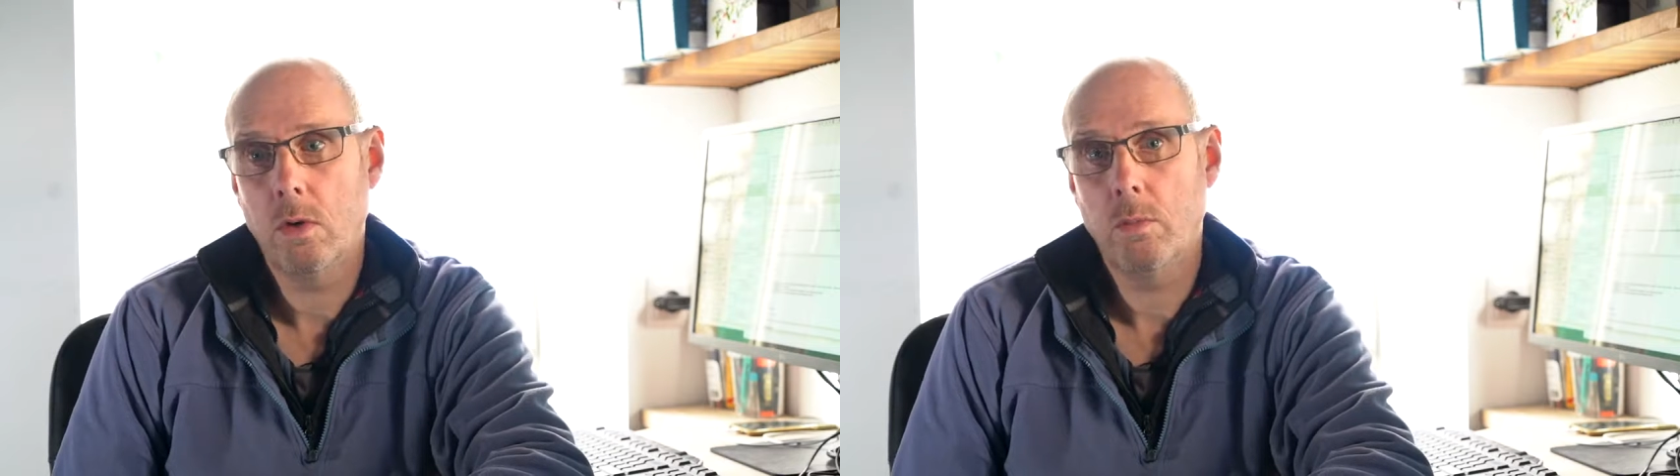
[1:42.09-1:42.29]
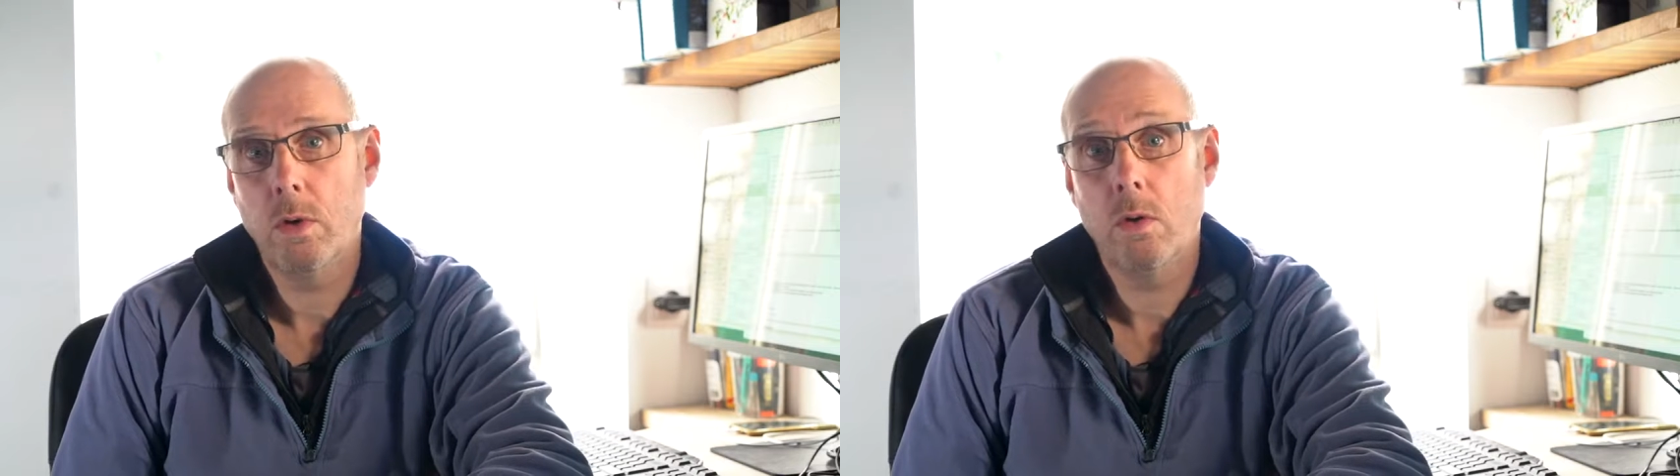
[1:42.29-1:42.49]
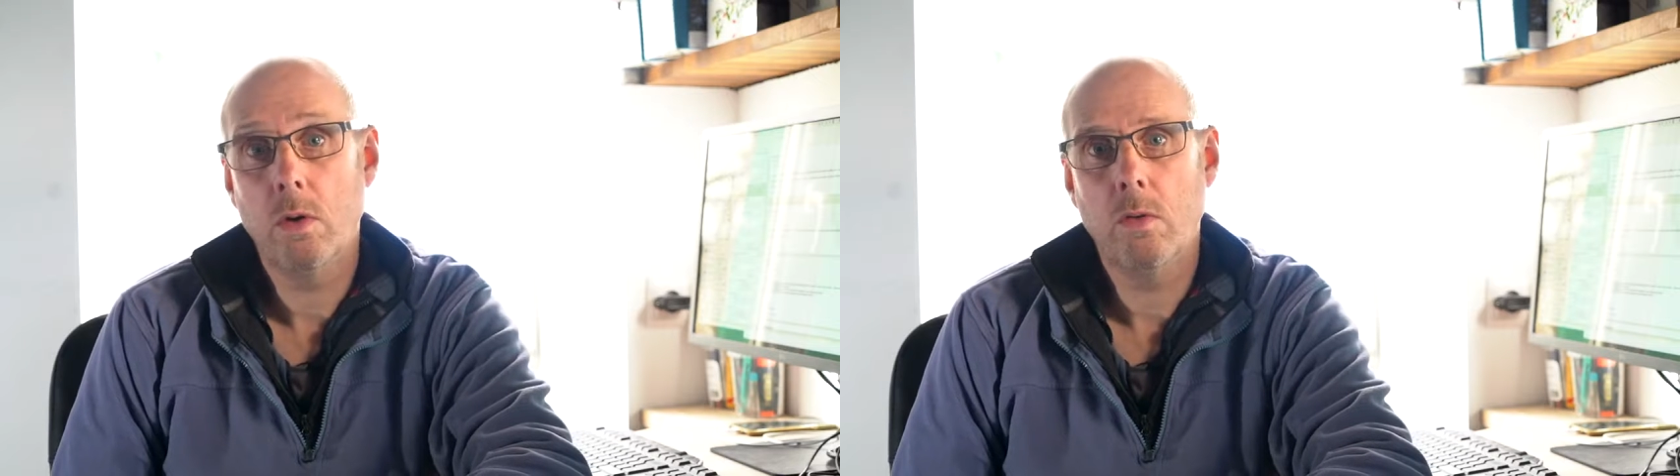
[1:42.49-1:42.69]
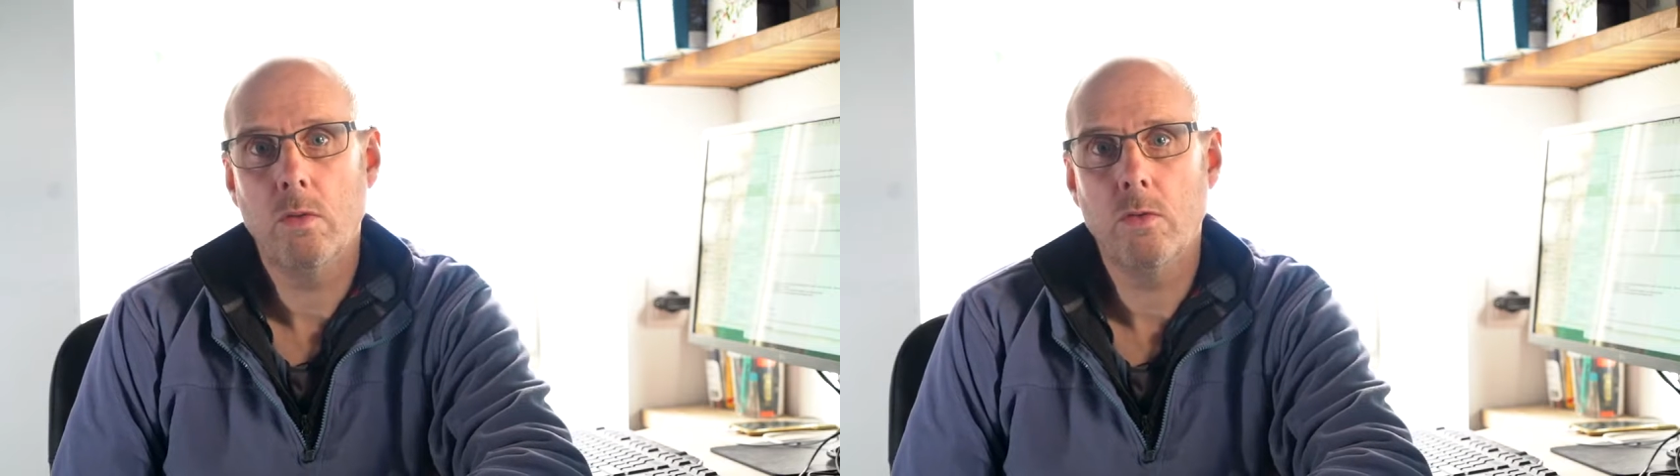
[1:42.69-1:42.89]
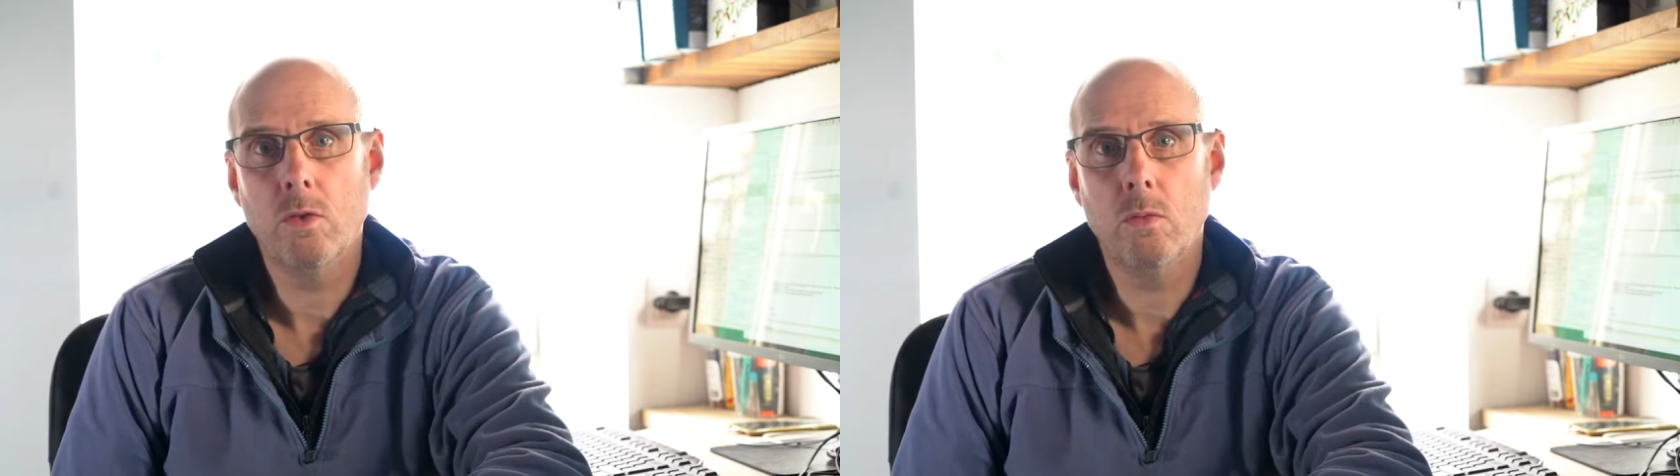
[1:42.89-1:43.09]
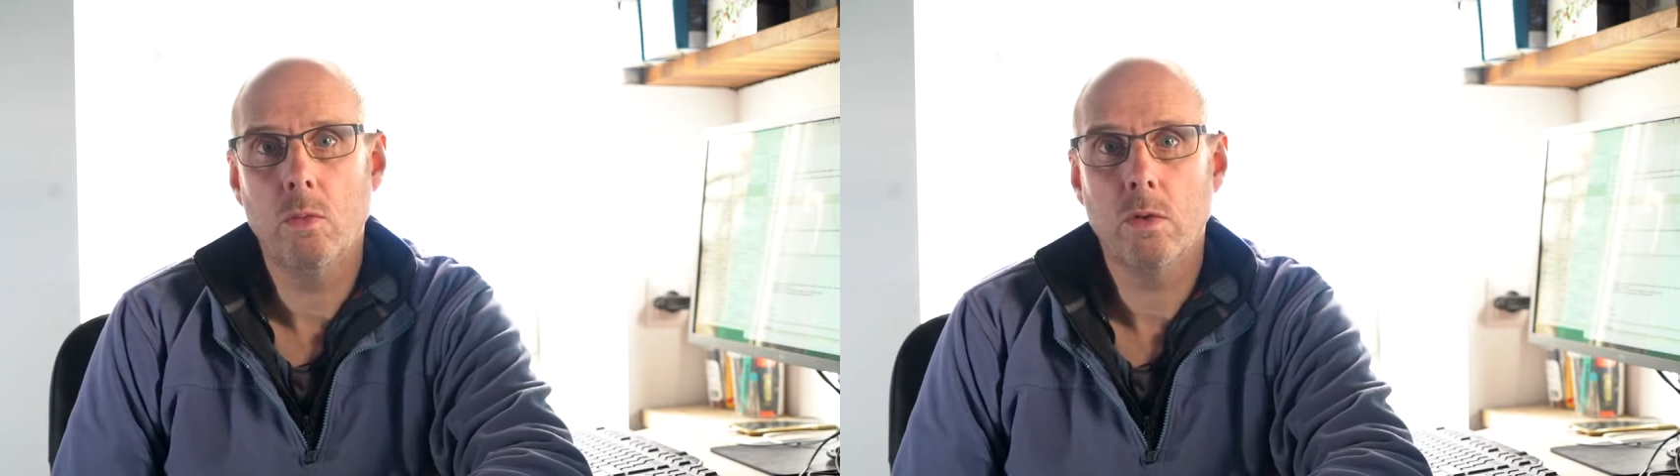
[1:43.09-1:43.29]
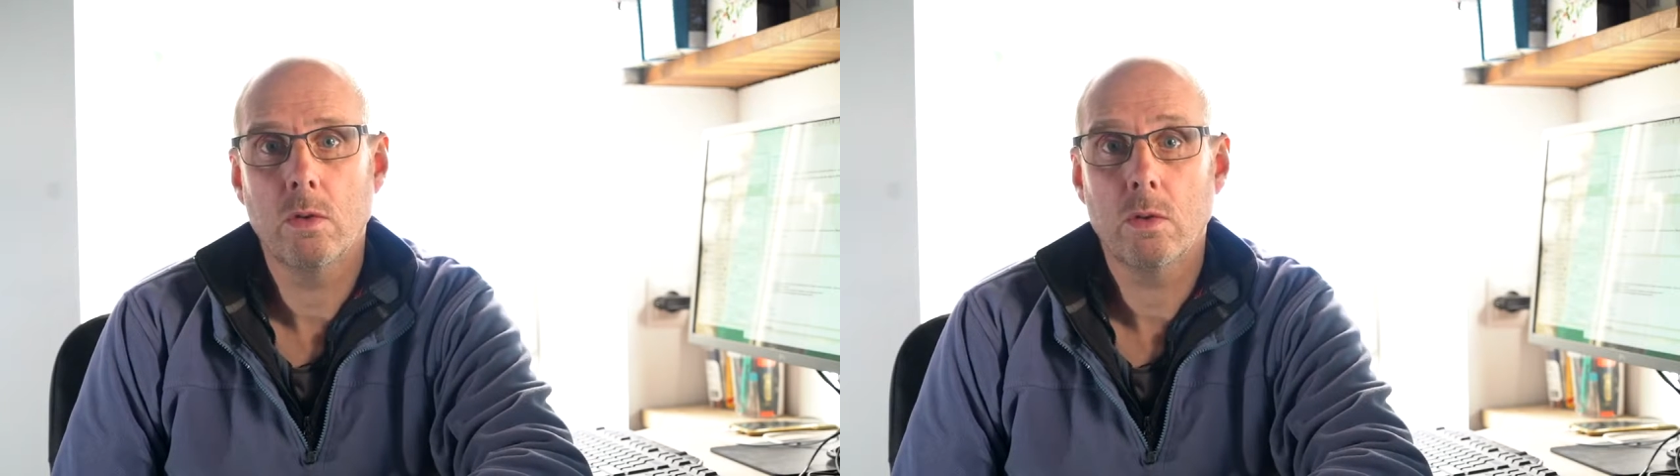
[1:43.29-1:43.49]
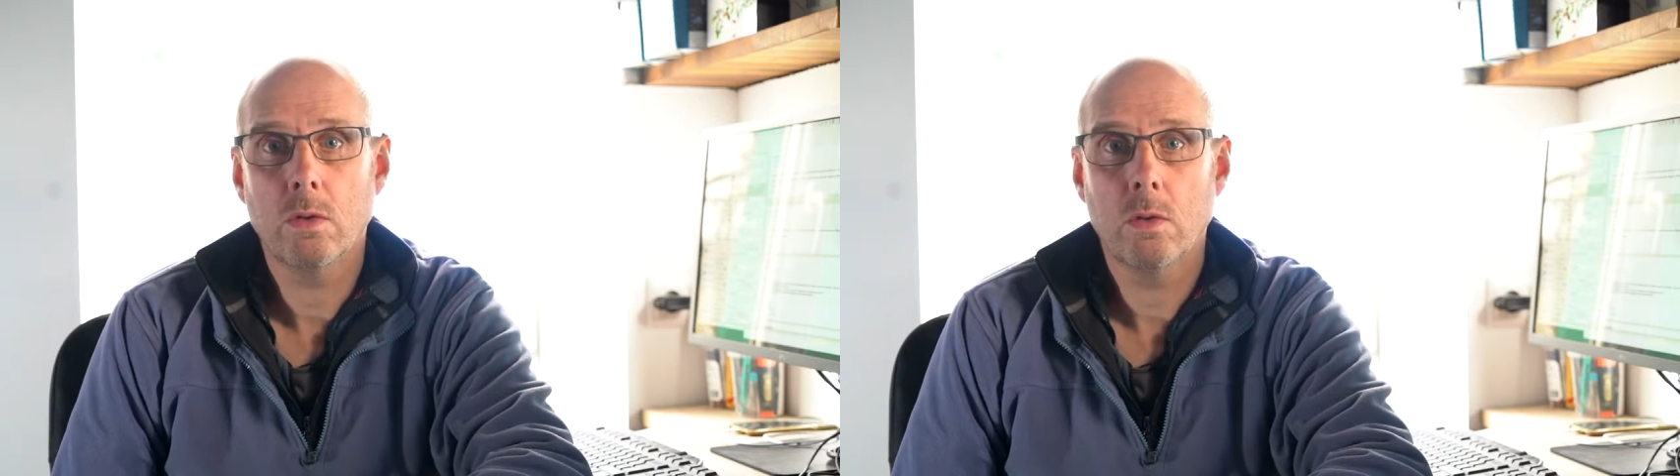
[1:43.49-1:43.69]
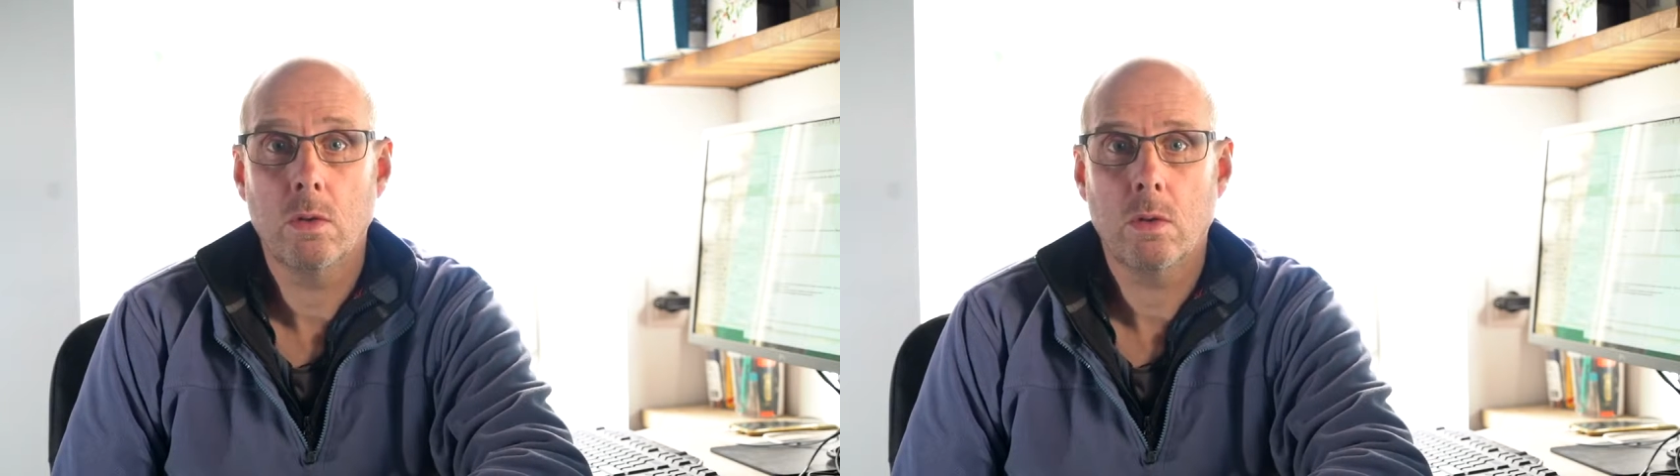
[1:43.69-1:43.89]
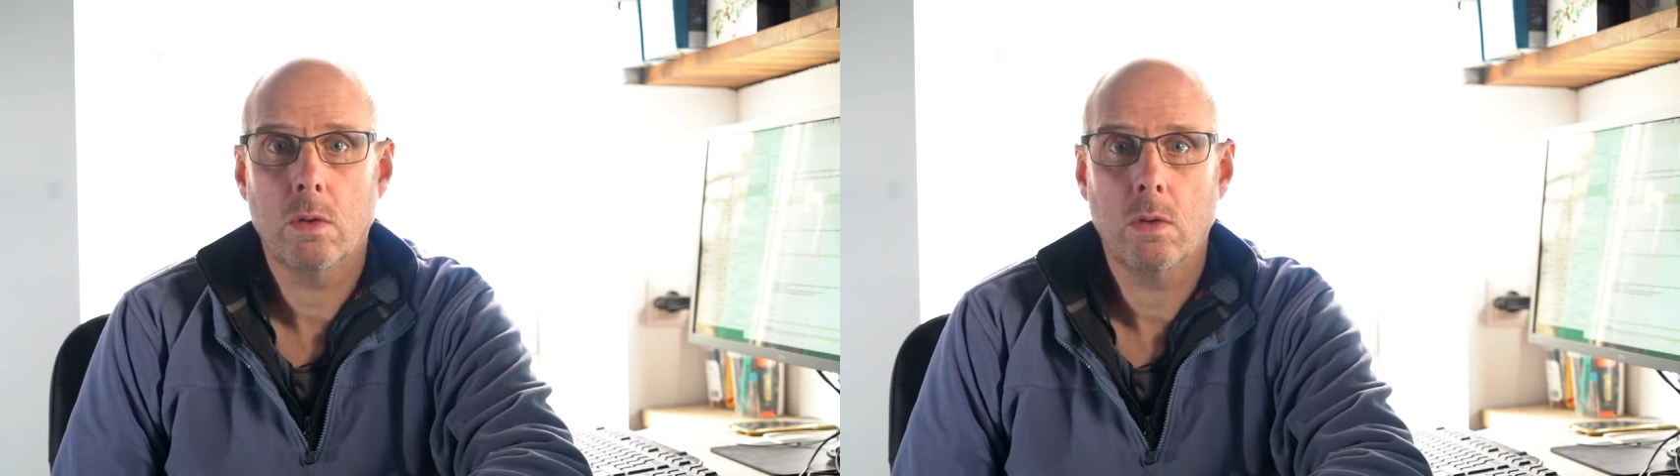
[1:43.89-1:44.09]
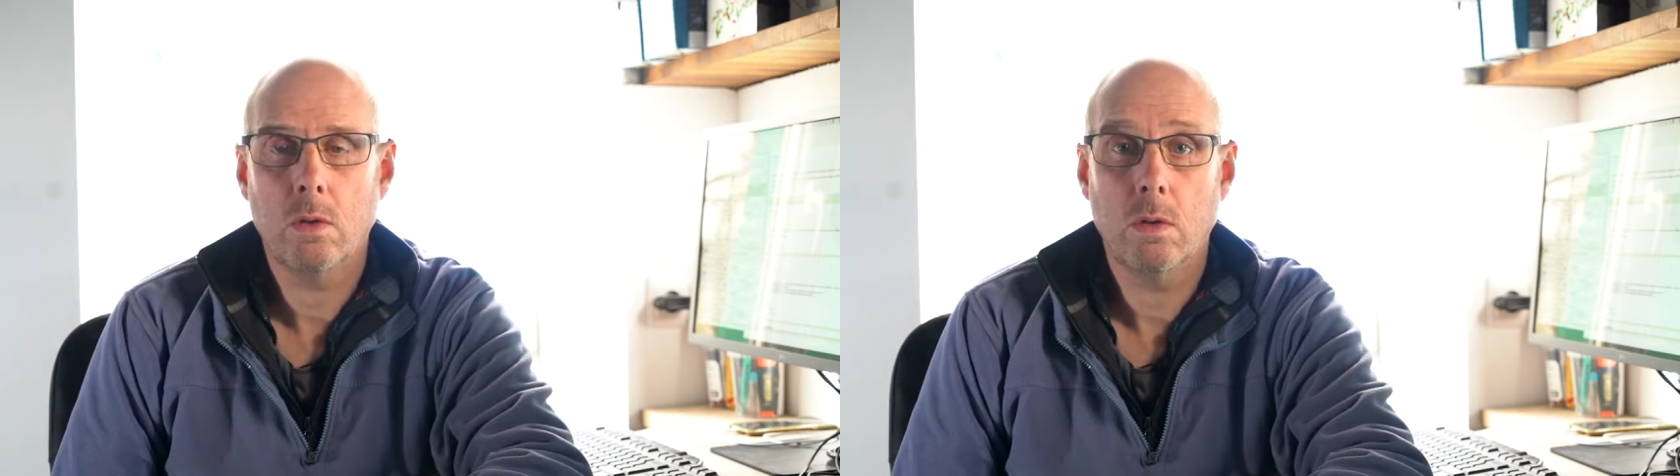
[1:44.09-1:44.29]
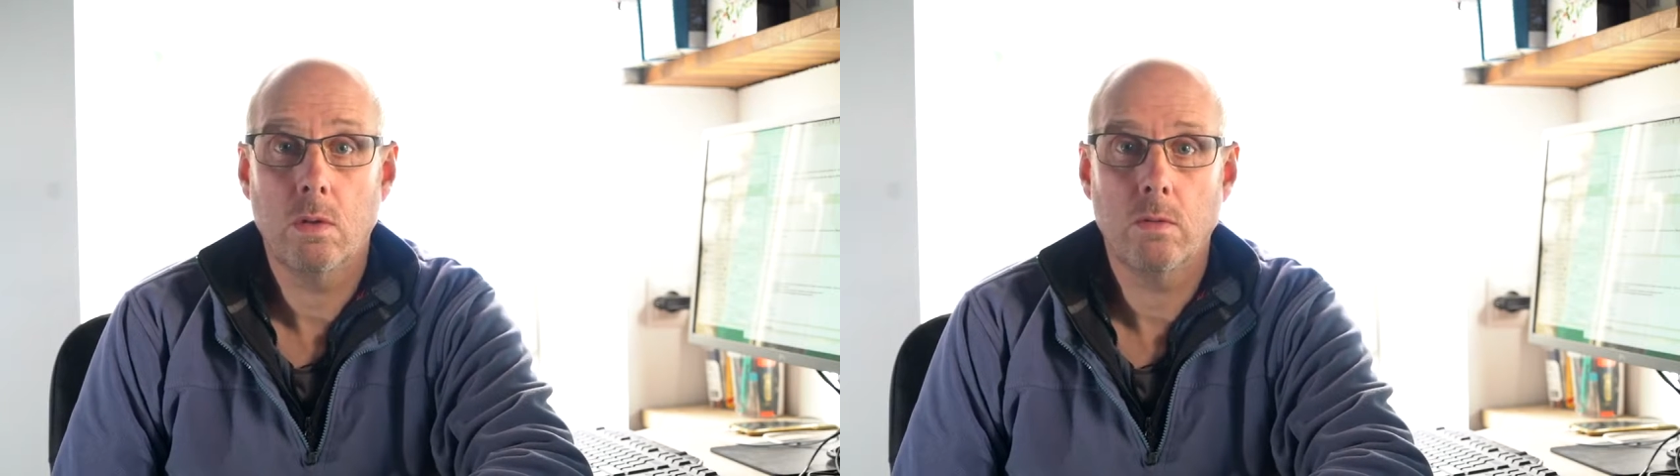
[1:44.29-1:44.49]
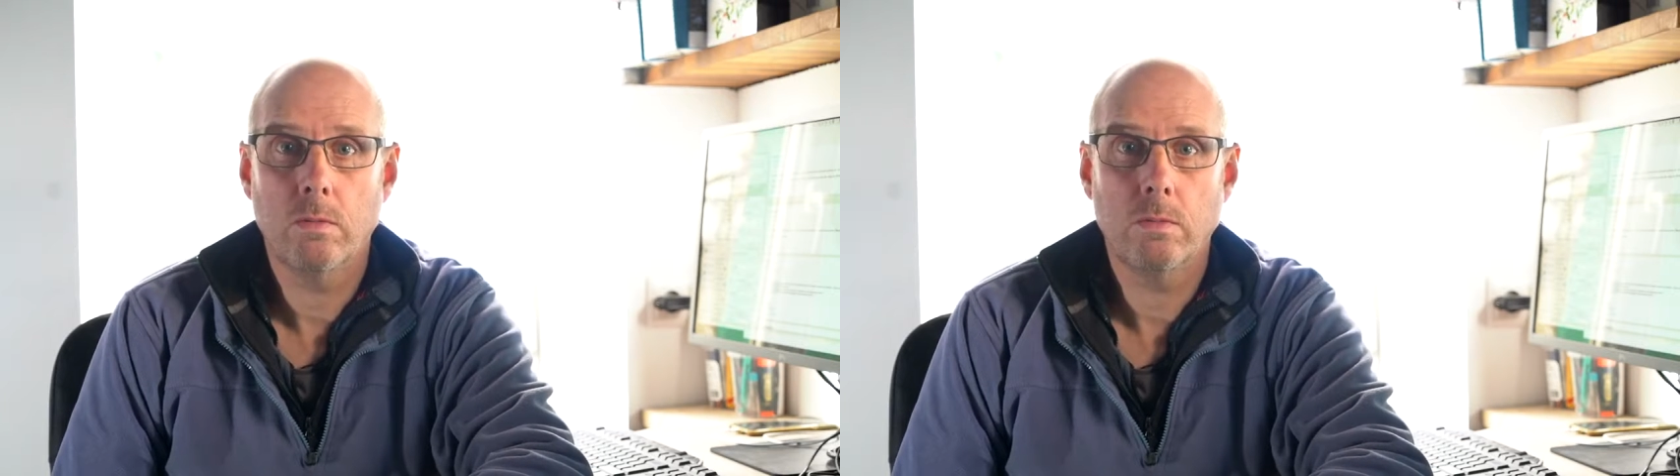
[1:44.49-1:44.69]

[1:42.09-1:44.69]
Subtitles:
a period of a few months? You